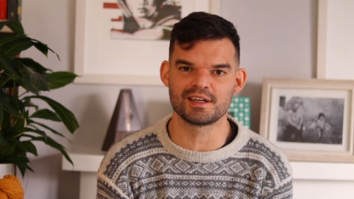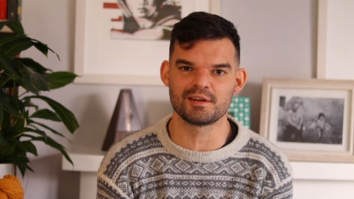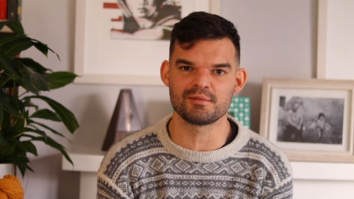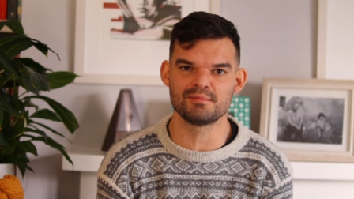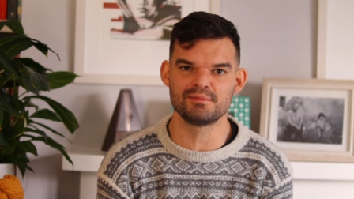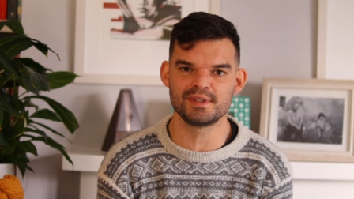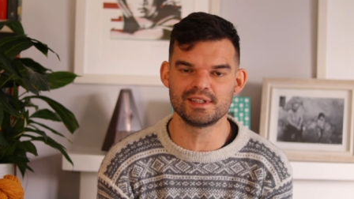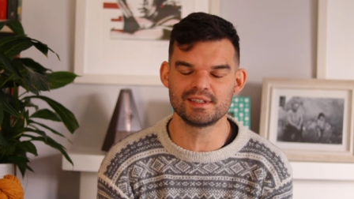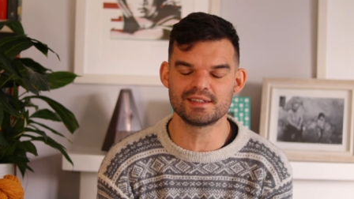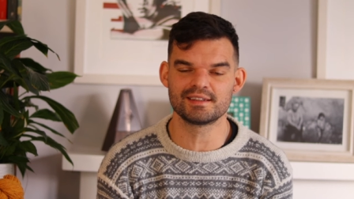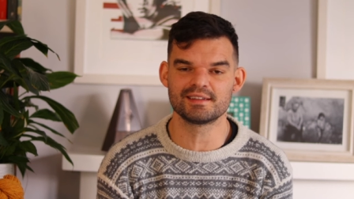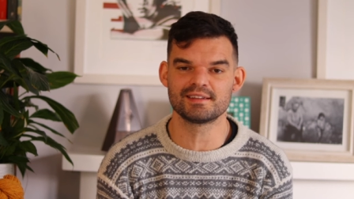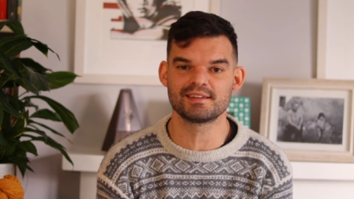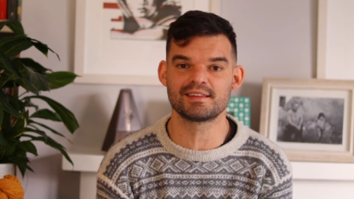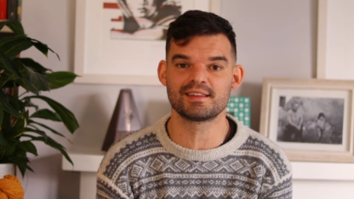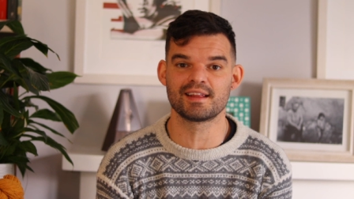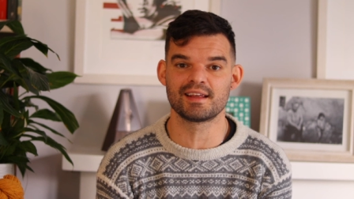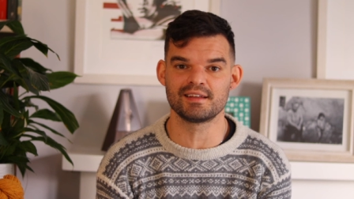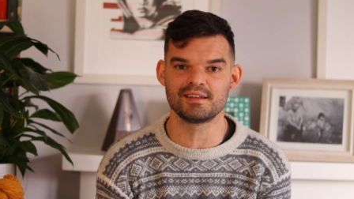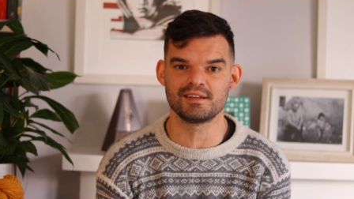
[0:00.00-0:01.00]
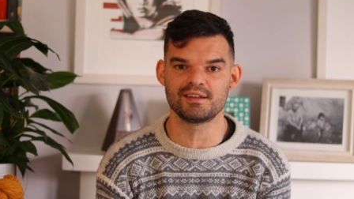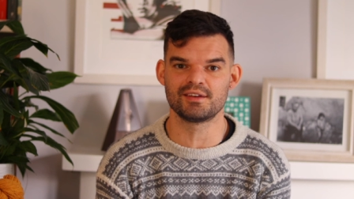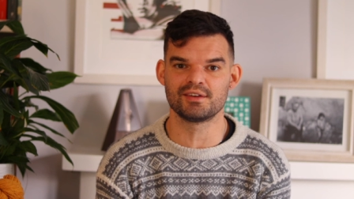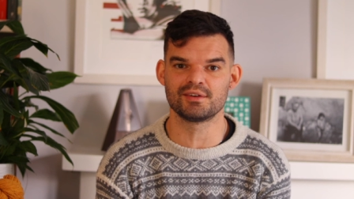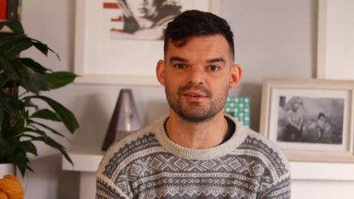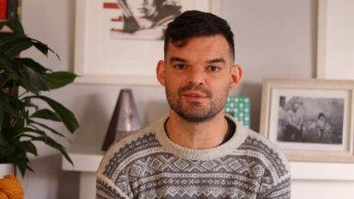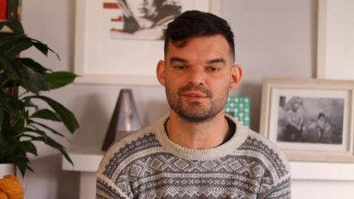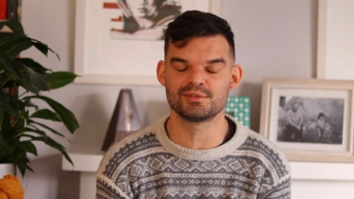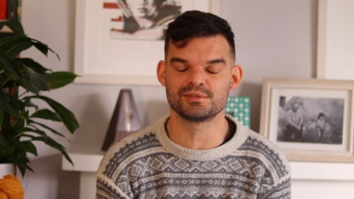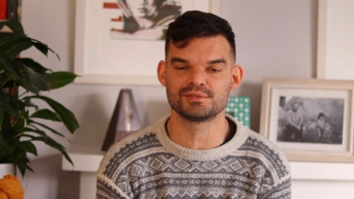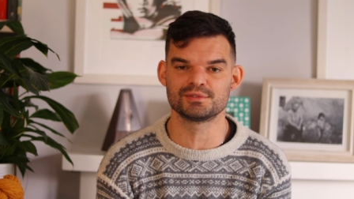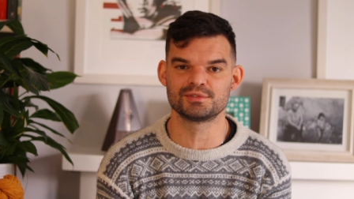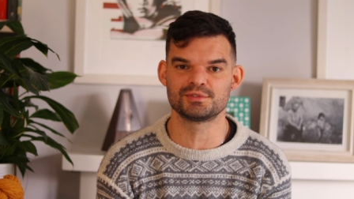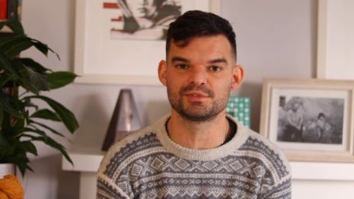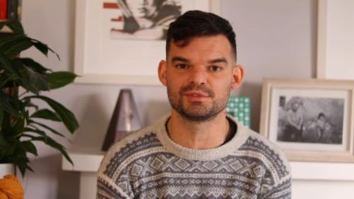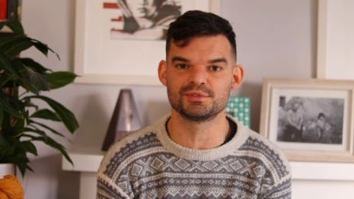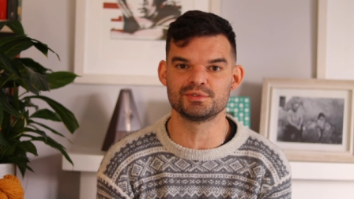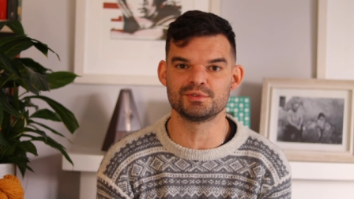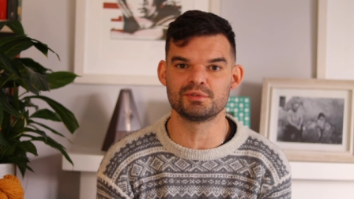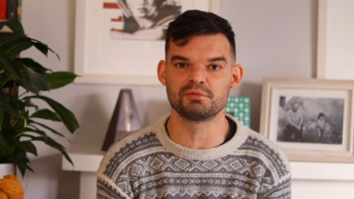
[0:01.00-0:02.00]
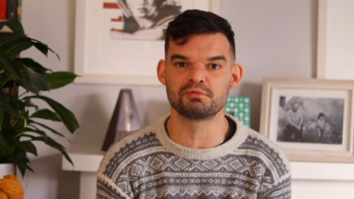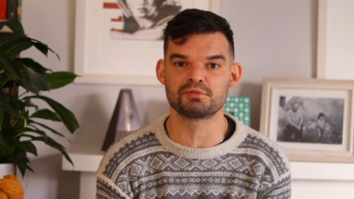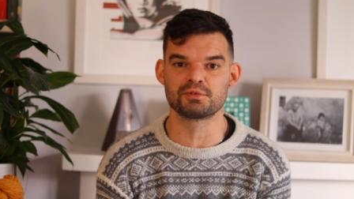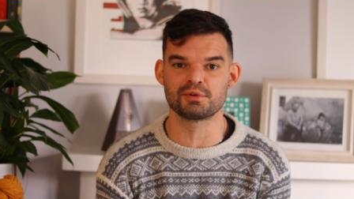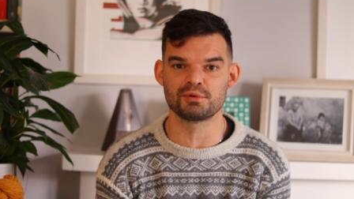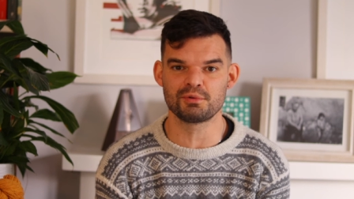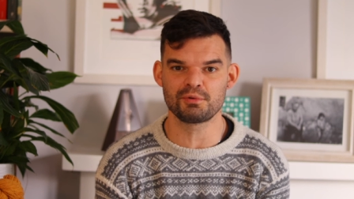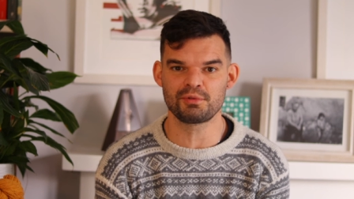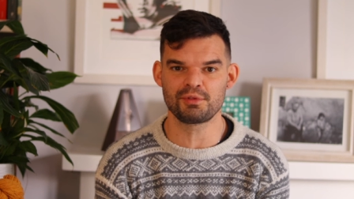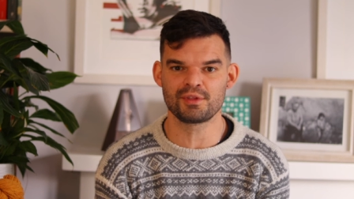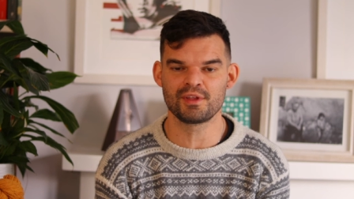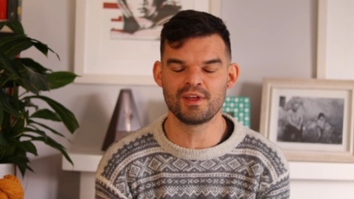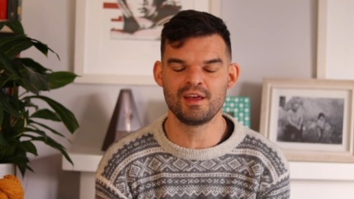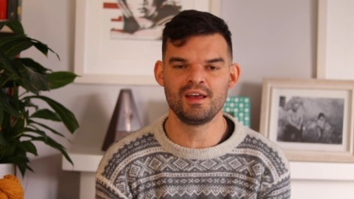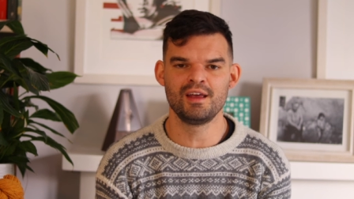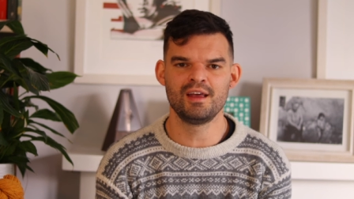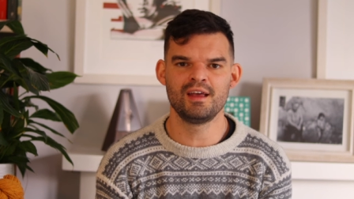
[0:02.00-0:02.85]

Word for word: a big thank you to Ruth